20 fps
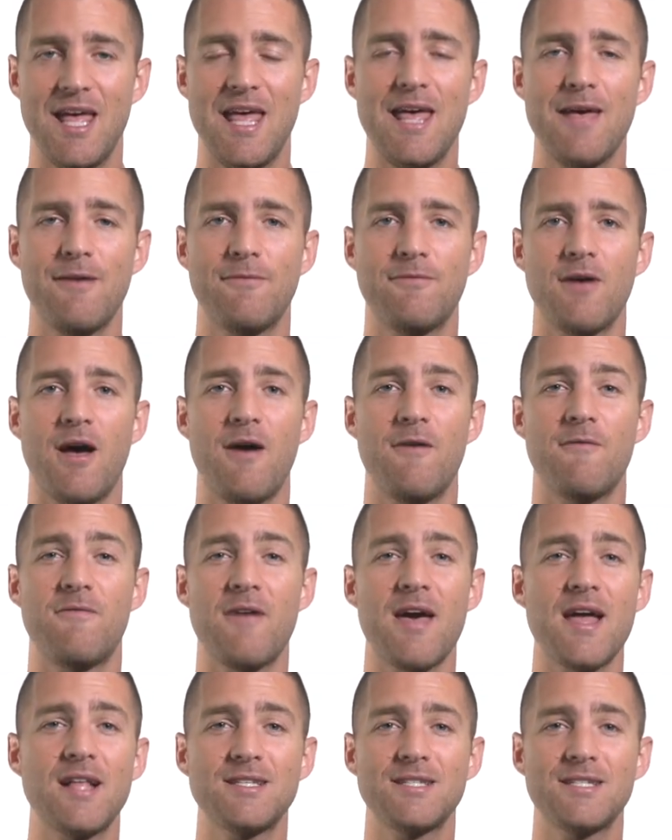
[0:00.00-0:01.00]
If
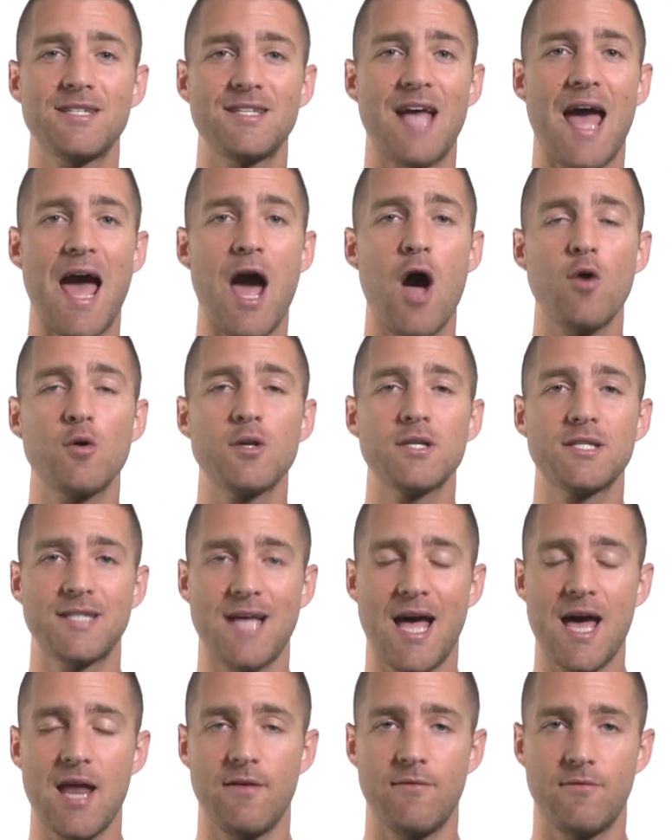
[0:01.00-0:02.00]
events
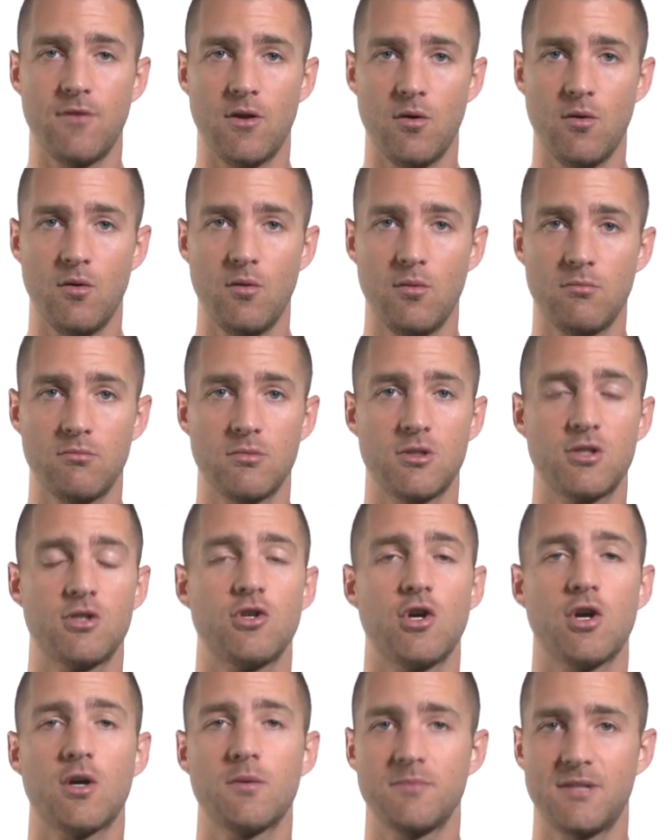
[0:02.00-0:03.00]
outside of you,
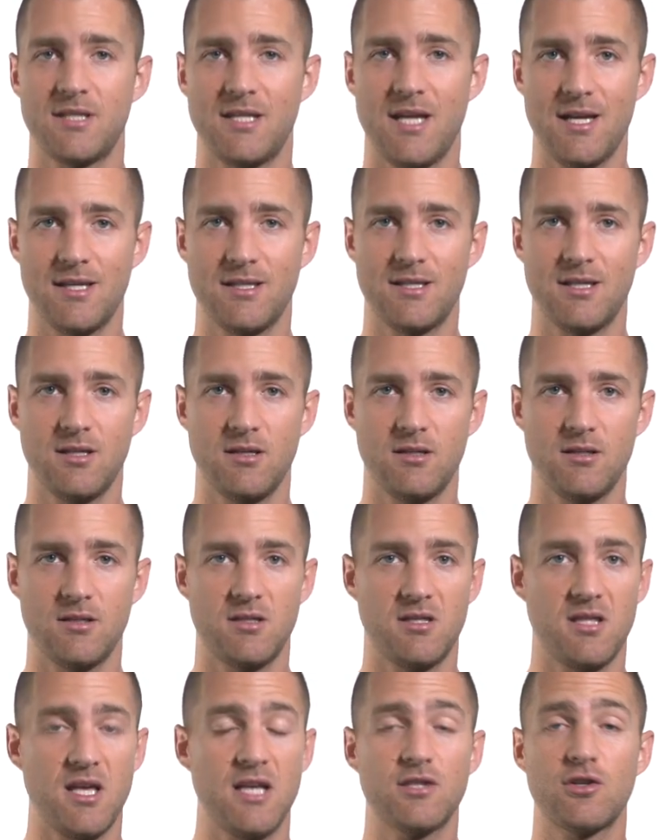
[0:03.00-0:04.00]

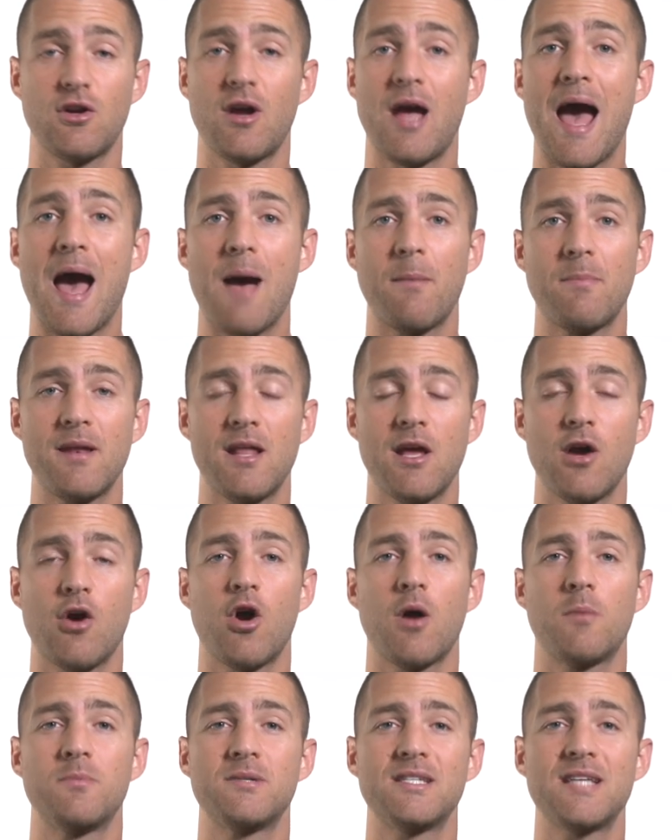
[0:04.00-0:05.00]
circumstances, things that are happening
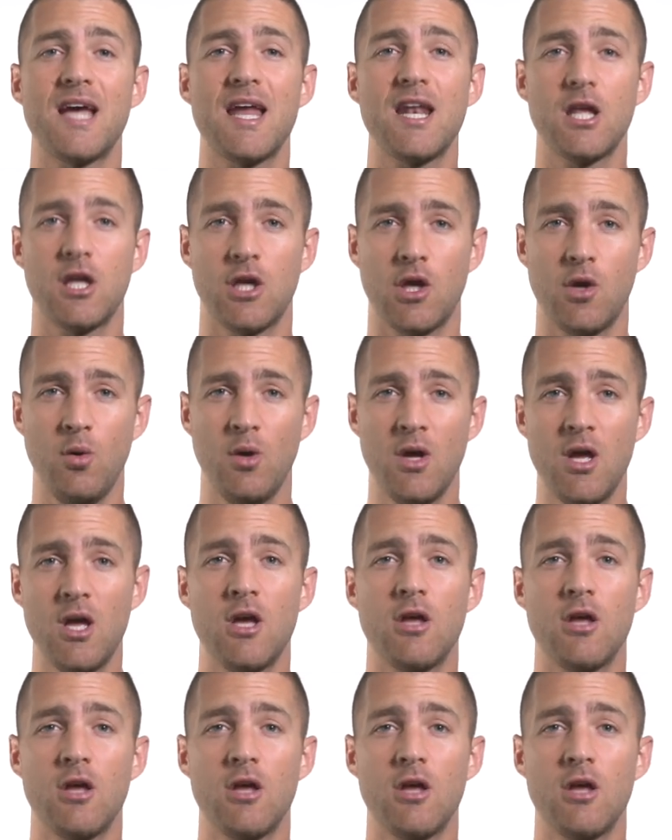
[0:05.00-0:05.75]
are upsetting you,